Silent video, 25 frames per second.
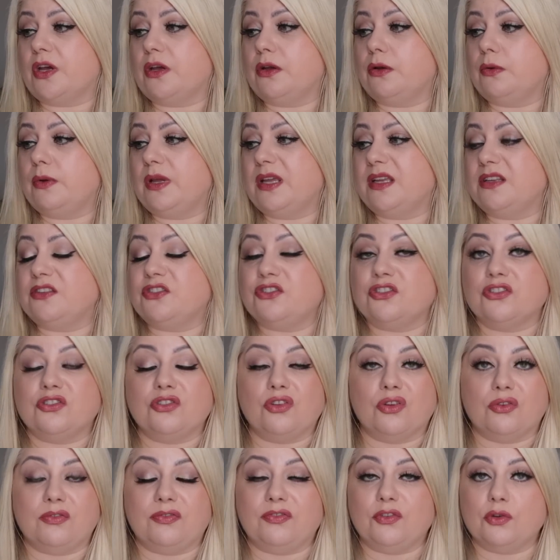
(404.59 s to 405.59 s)
it is
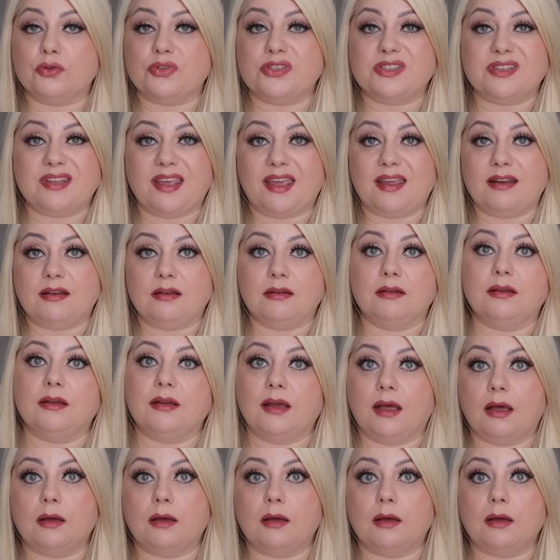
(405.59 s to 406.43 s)
just good for your skin